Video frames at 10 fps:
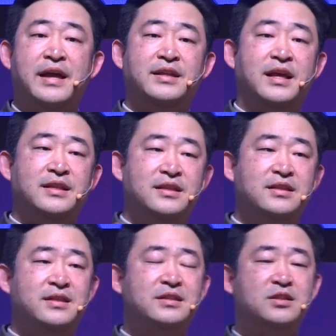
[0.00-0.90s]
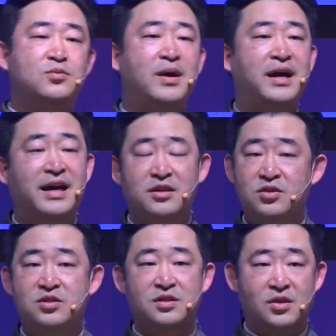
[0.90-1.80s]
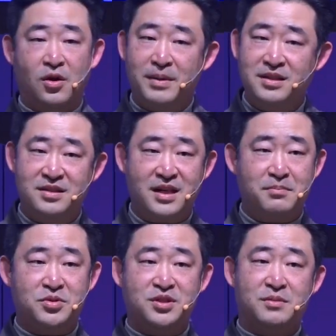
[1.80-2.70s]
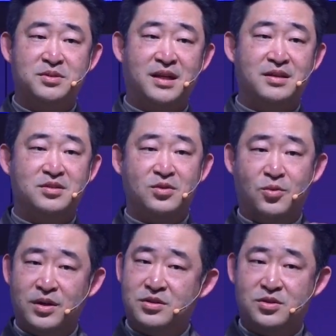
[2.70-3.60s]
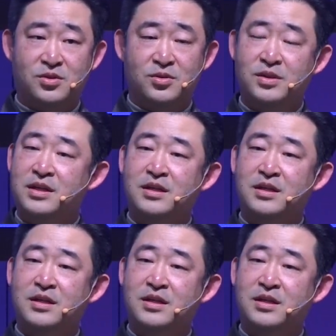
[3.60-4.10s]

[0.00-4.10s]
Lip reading: And this is why I used to, in all my discipleships, I used to always do